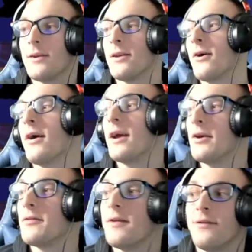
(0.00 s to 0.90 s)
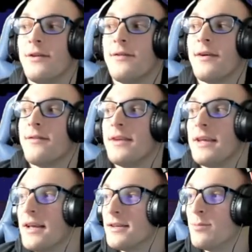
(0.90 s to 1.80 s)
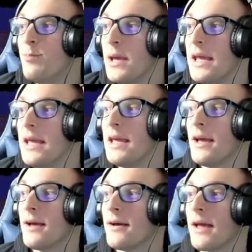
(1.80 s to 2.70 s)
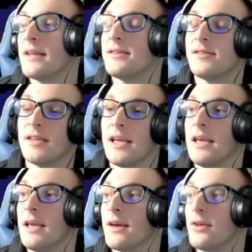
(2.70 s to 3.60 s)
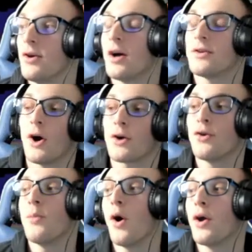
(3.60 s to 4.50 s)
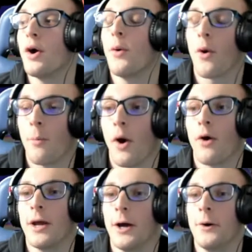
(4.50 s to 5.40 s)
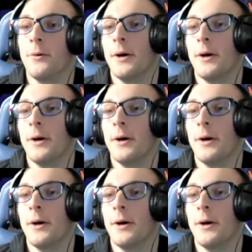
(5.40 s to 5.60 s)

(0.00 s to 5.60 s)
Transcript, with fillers: Alright, your 50 50 is B and C. You got Dr. Mario or Mario?